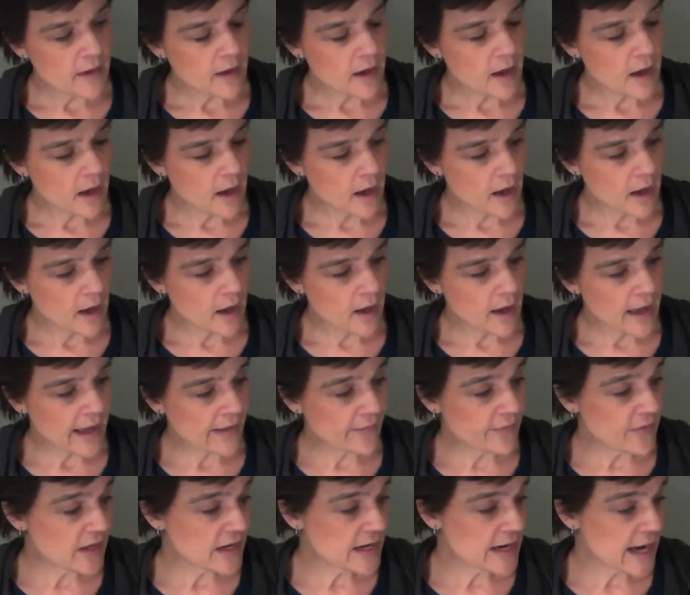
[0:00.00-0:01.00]

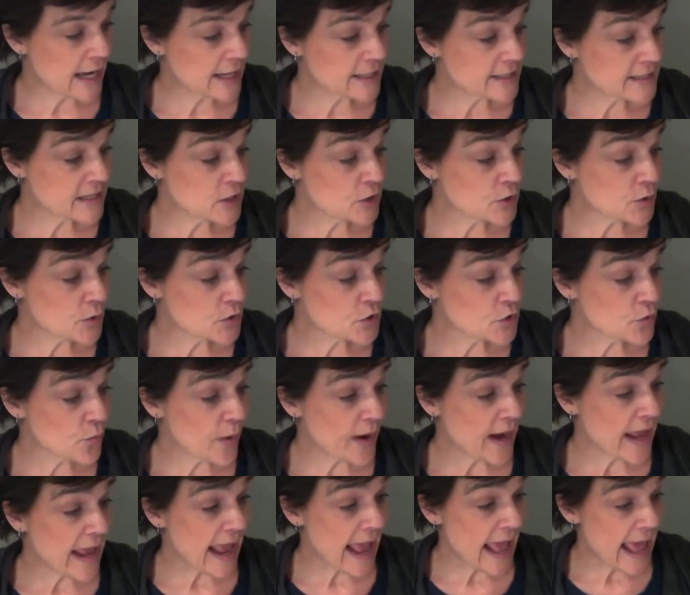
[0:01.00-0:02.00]
And then 19 through
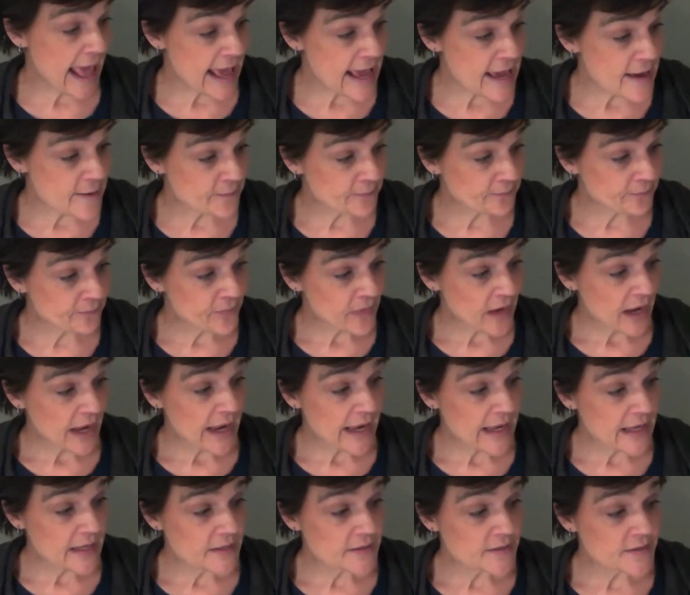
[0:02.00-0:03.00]
28,
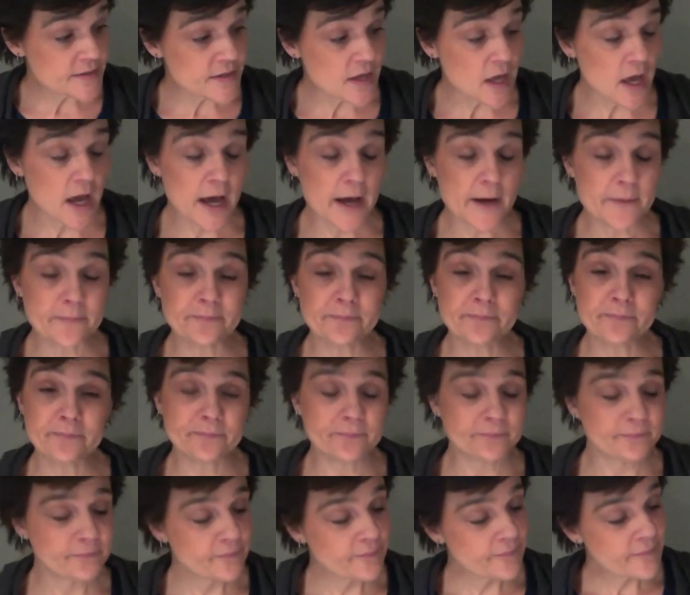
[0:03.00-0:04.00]
it's
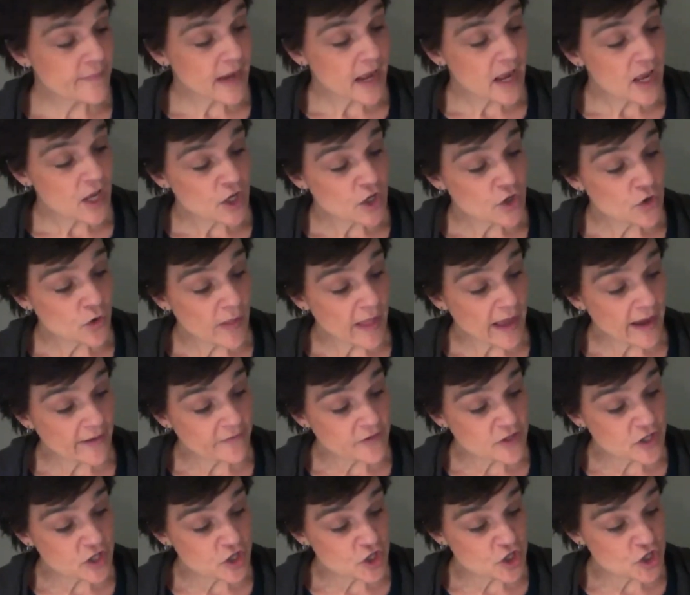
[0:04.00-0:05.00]
you'll
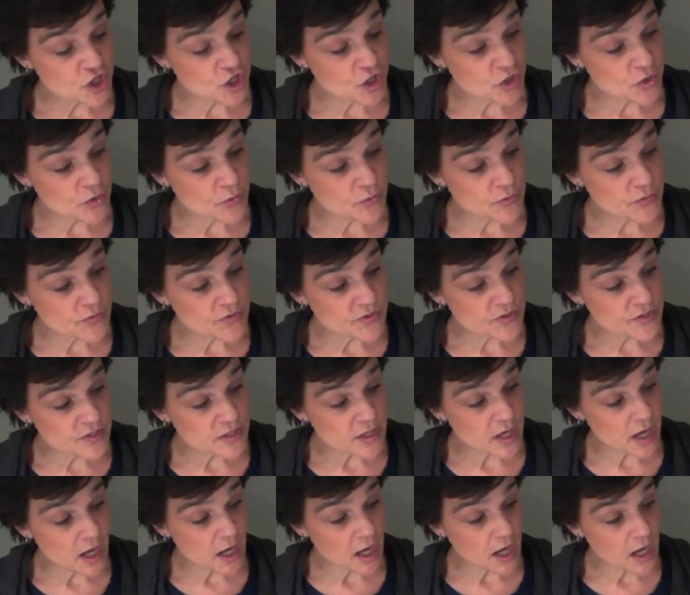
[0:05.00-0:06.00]
have to choose
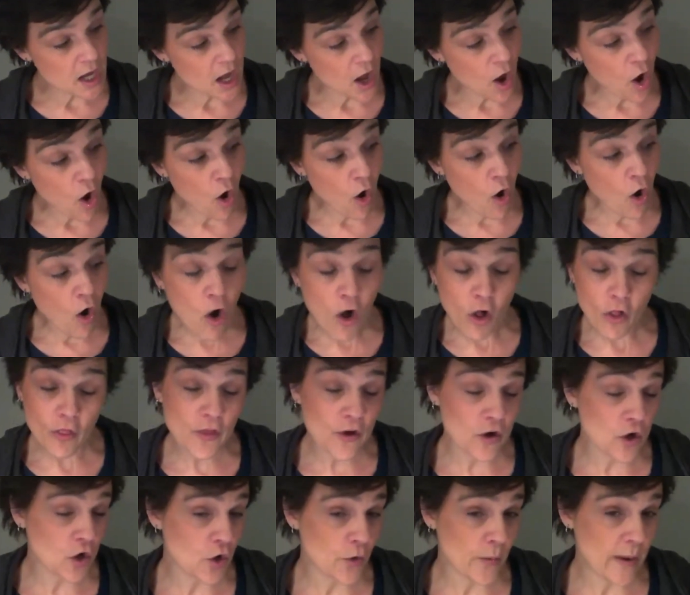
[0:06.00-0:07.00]
all
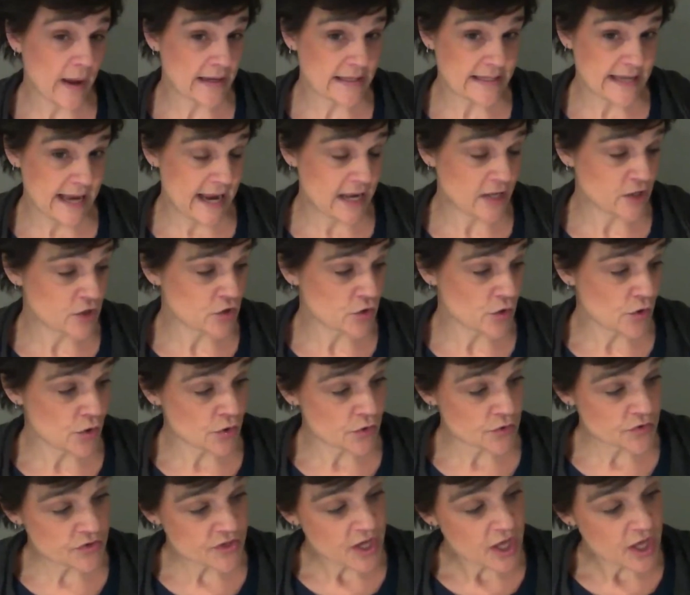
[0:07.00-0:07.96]
the correct answers.